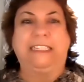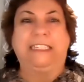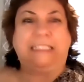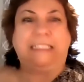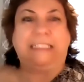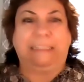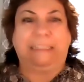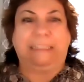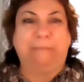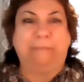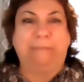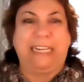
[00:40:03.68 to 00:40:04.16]

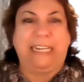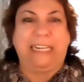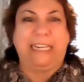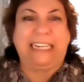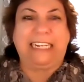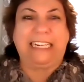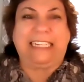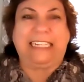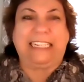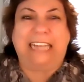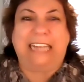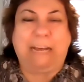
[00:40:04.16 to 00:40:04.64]

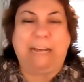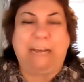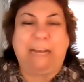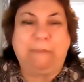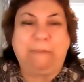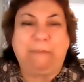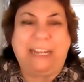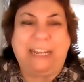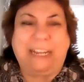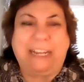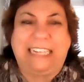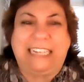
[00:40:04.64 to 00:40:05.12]
immediately. I'm
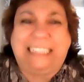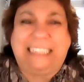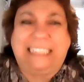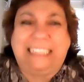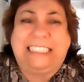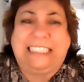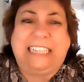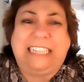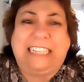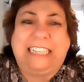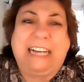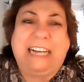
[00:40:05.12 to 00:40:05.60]
like,
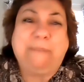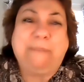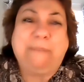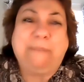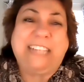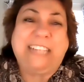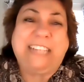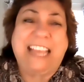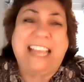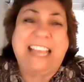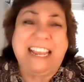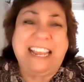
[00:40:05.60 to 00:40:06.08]
I'm
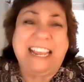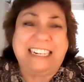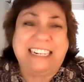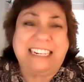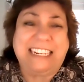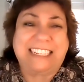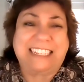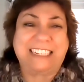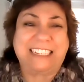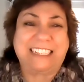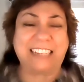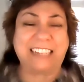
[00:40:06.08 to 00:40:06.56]
tense.